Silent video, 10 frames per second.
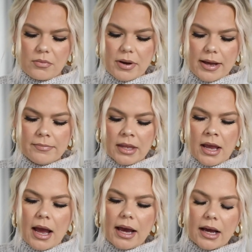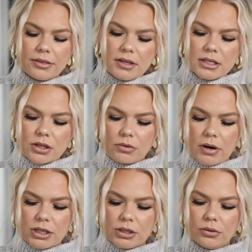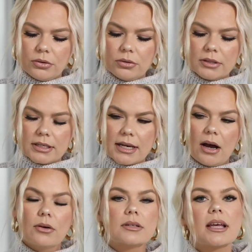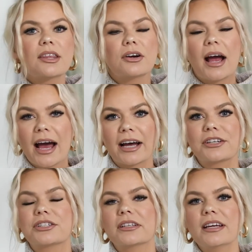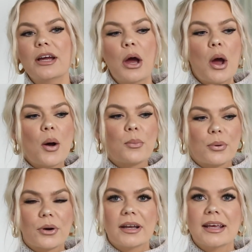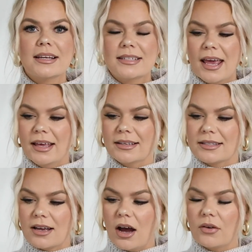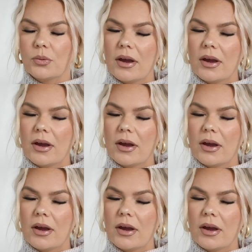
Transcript: But I got these threshold towels, and they're actually pretty dang soft.